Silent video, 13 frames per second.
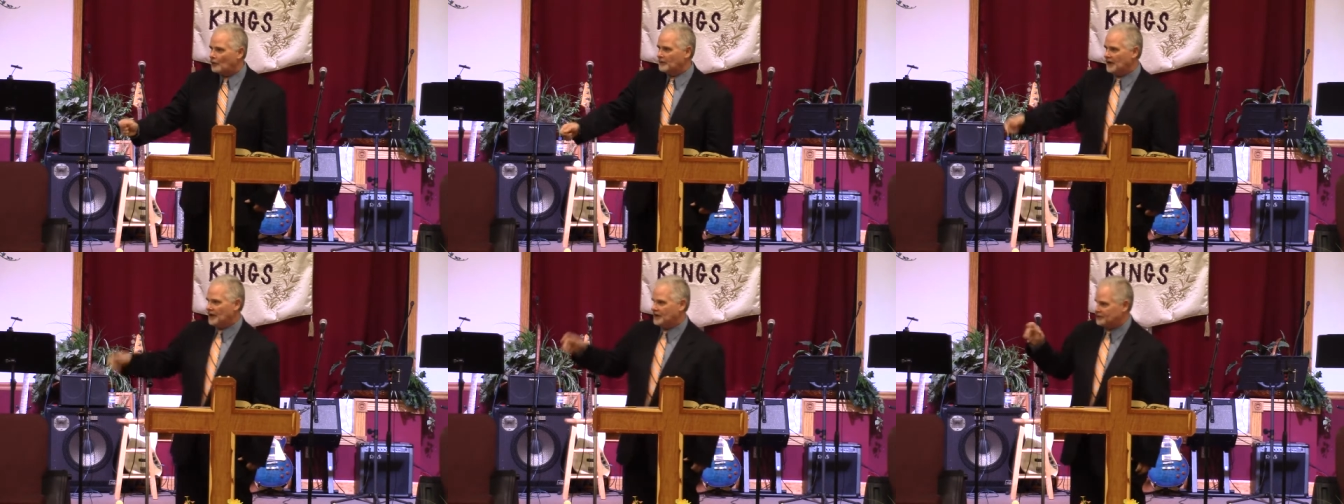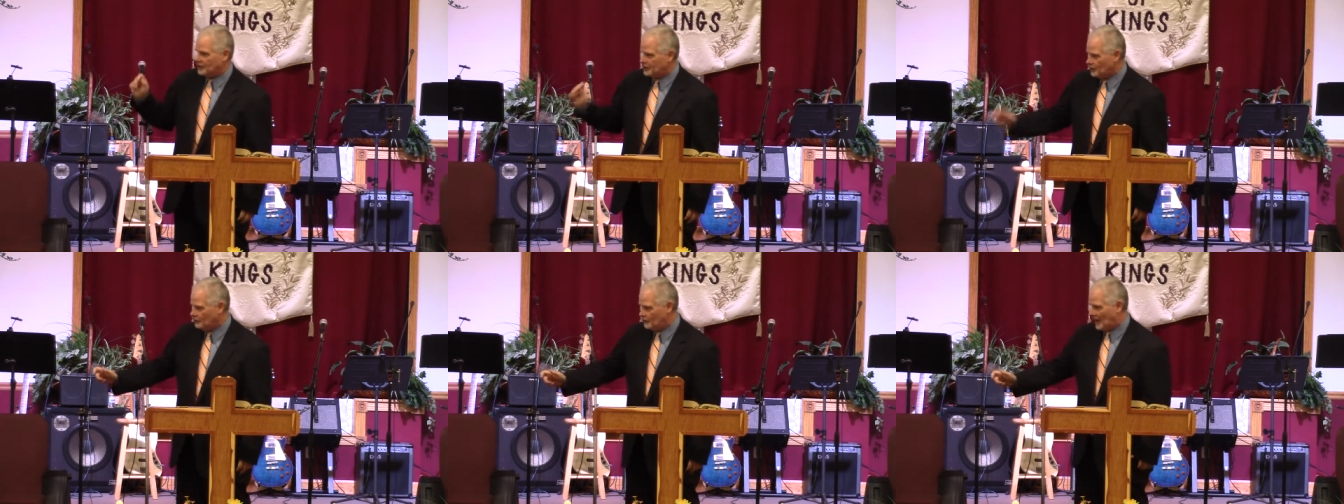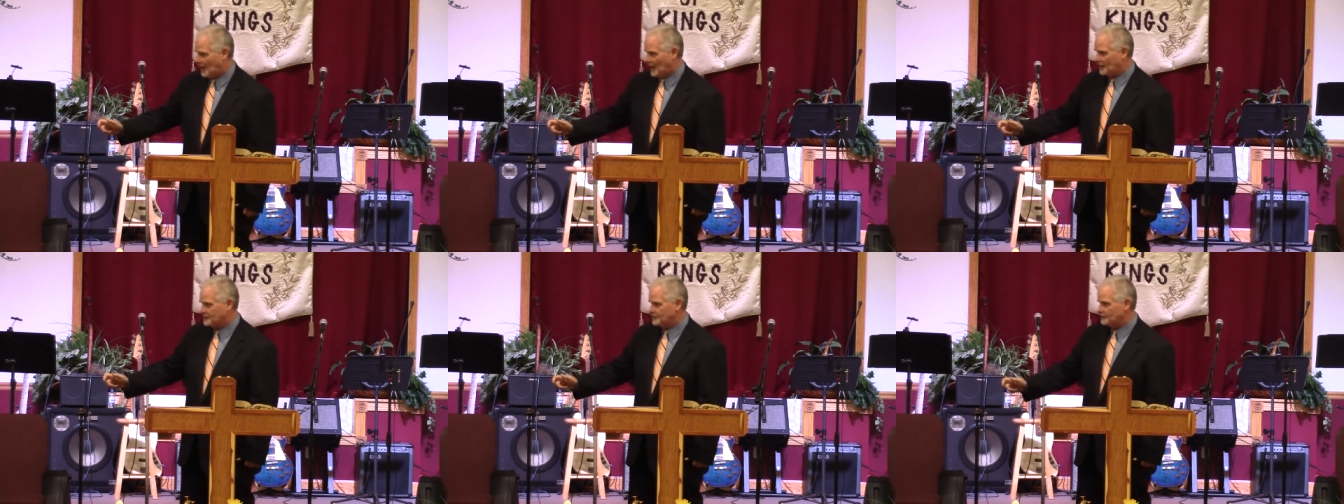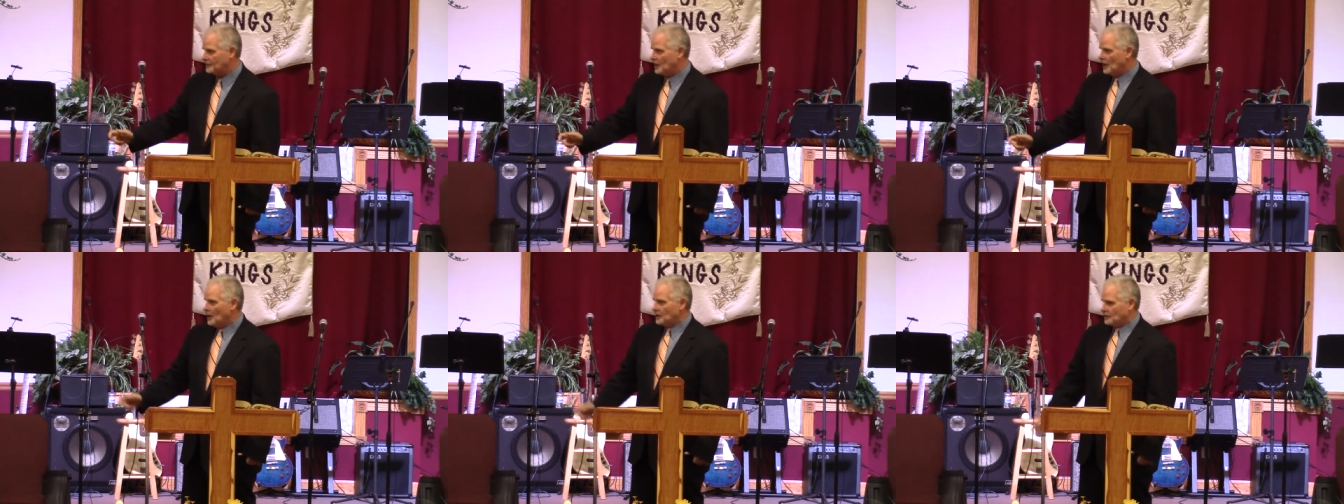me to do
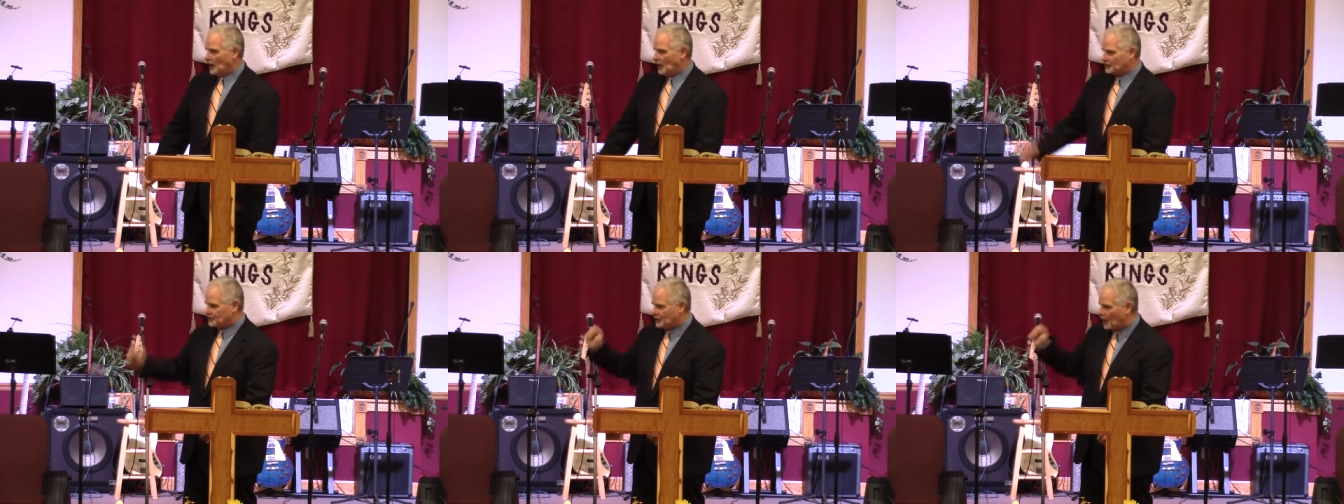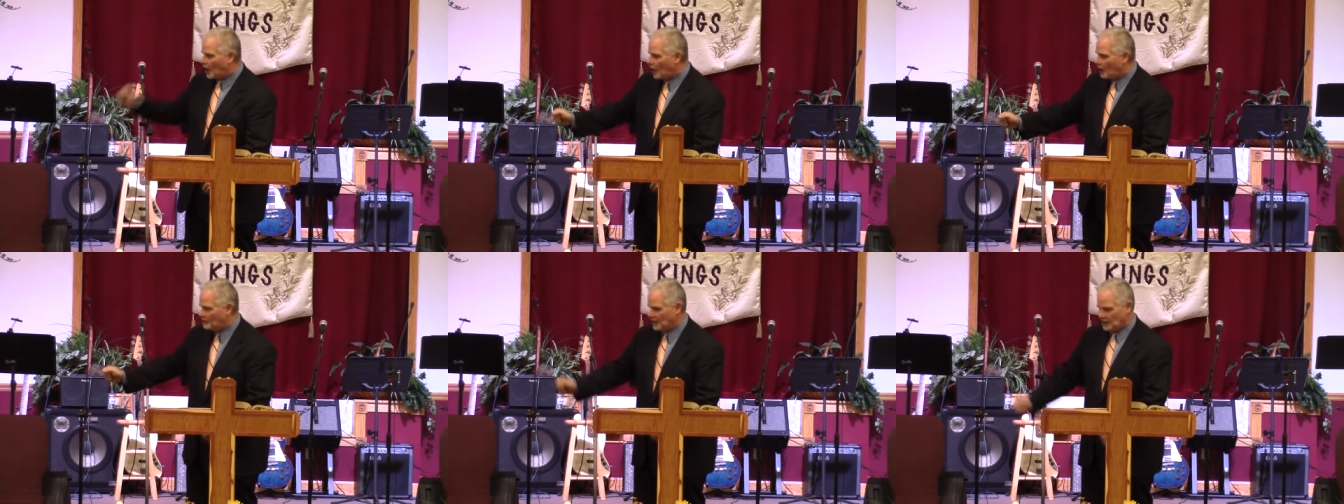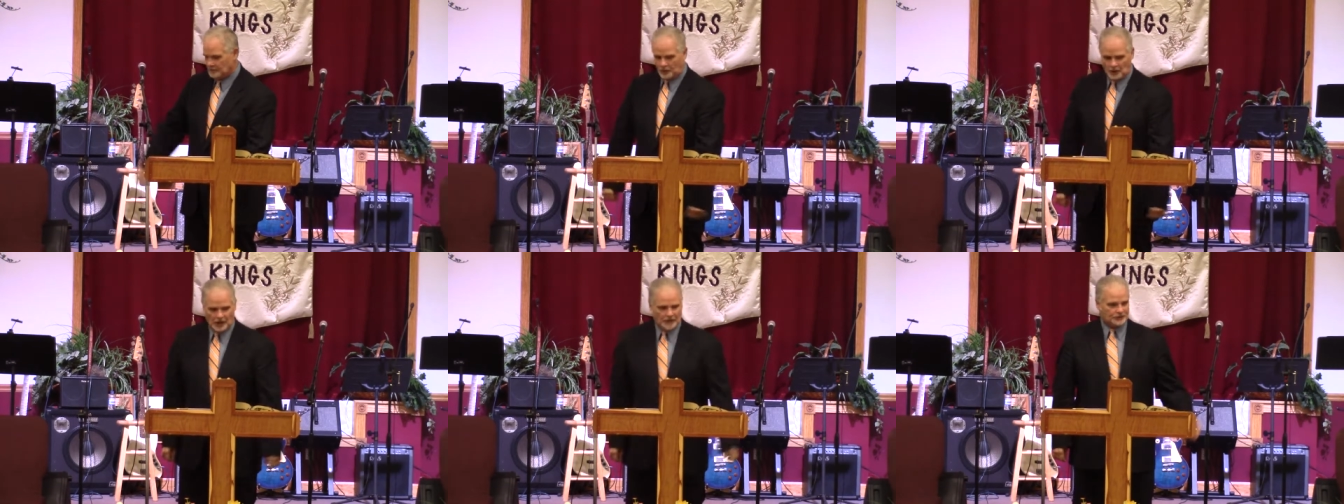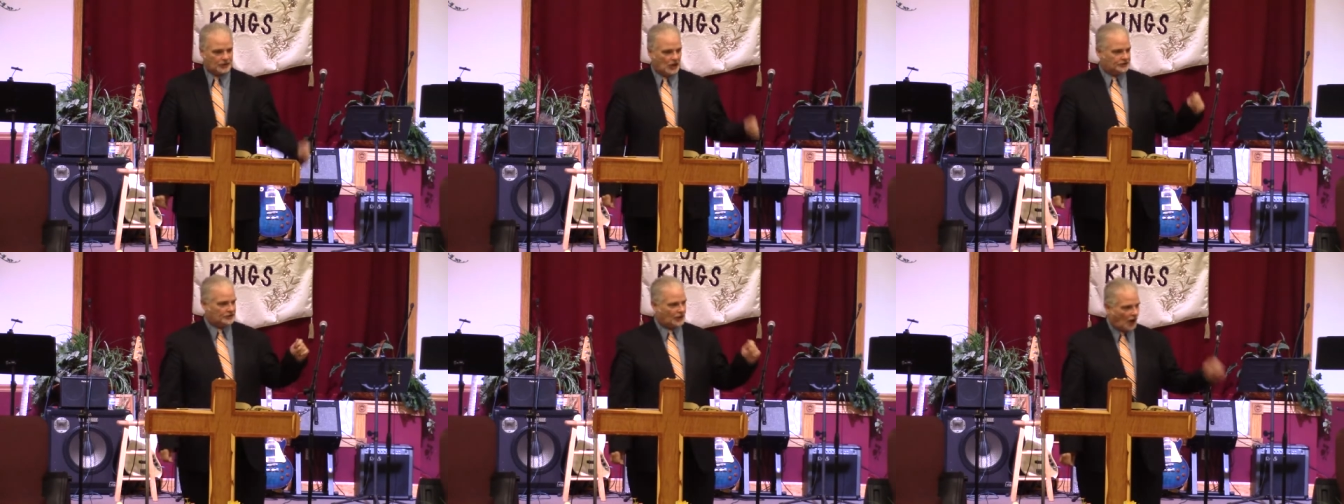that. God's called me to preach.
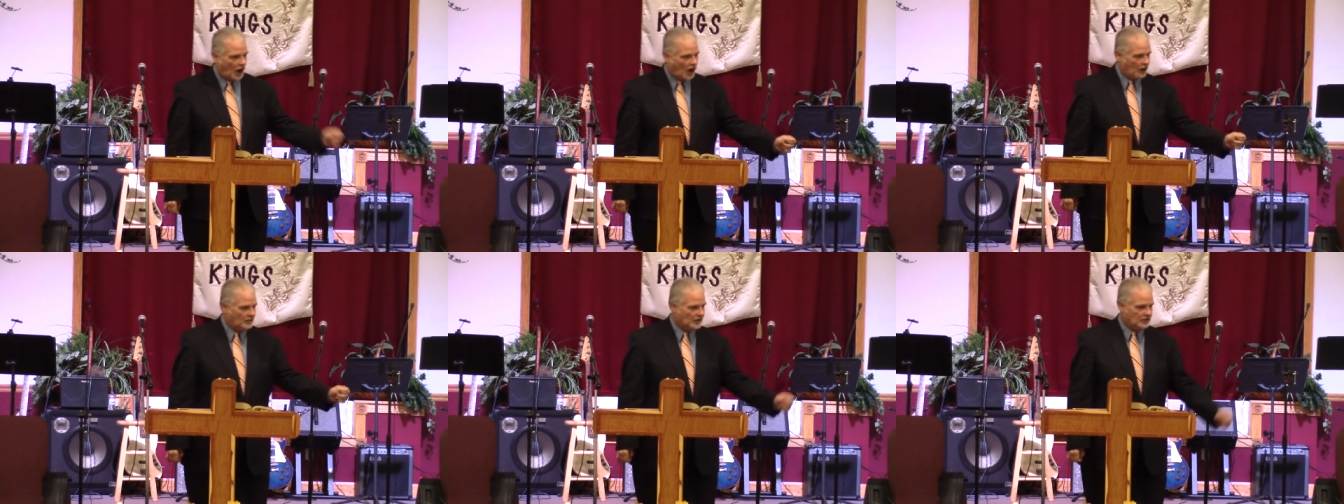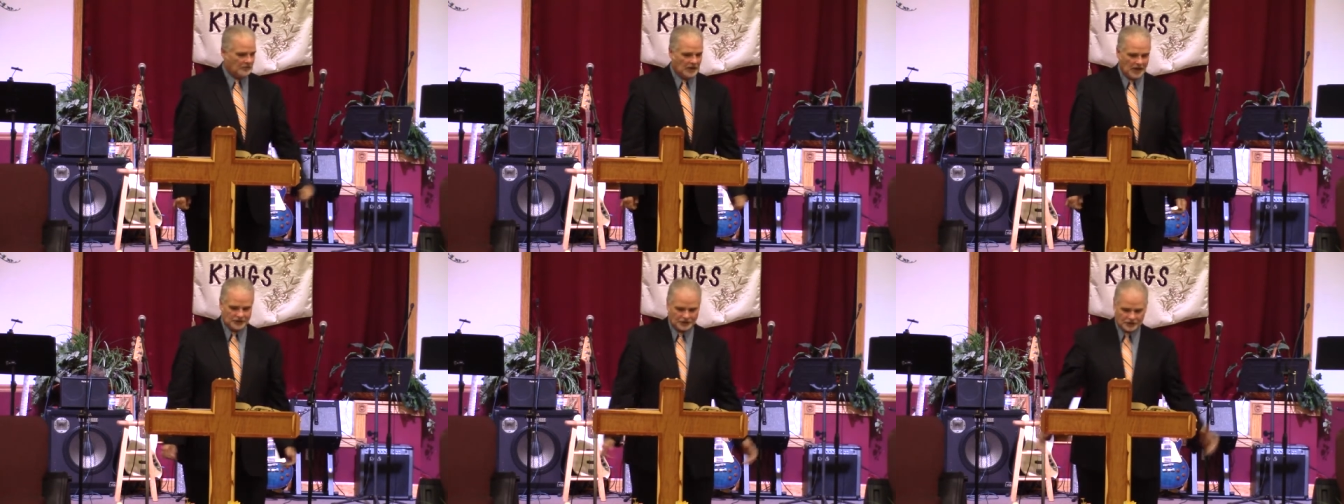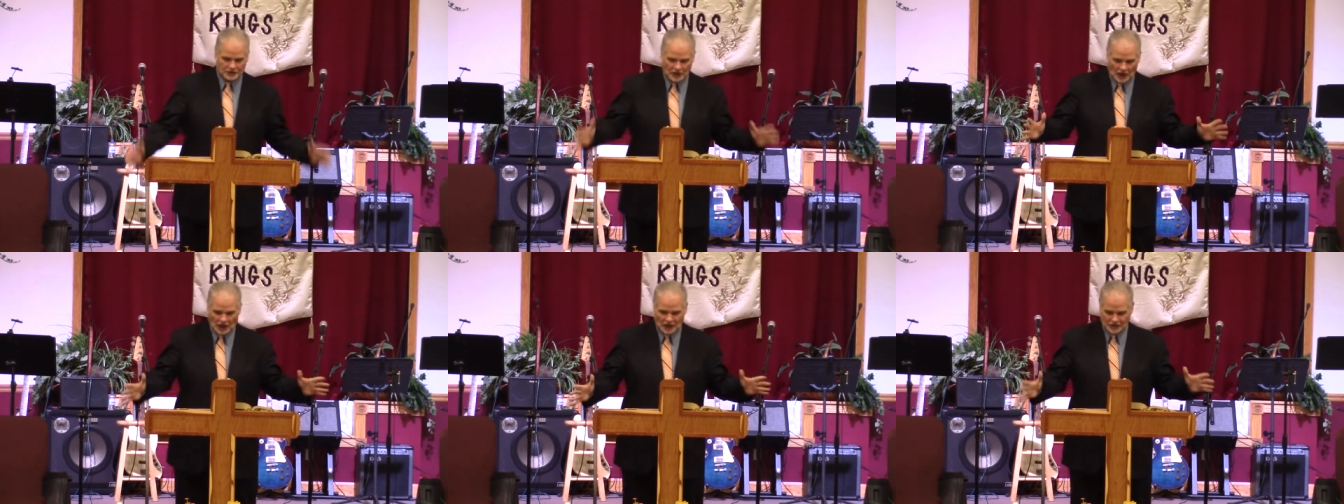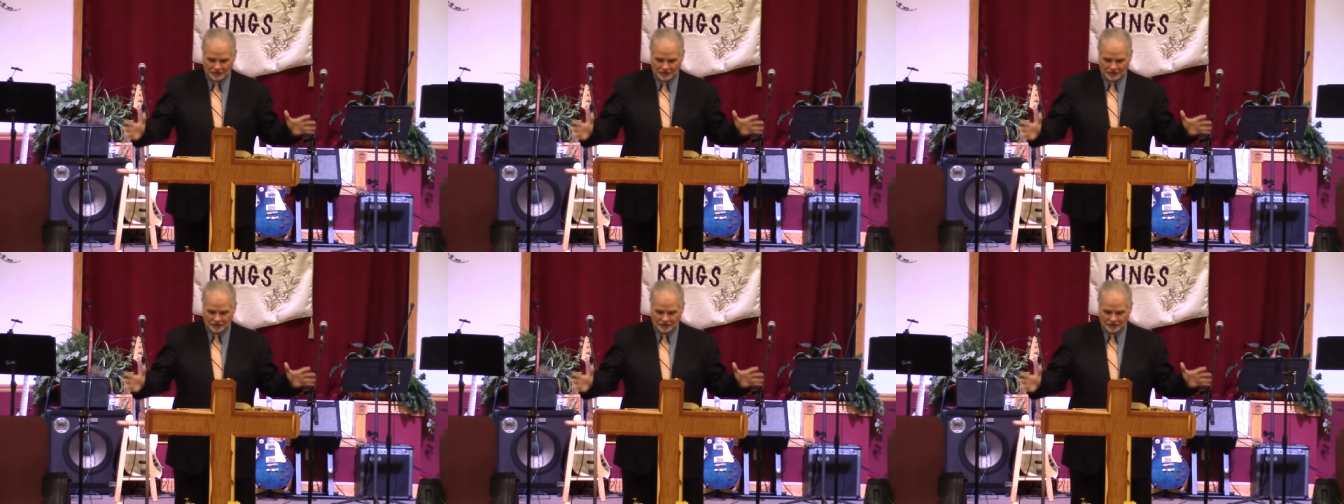God's called me in the mission. God is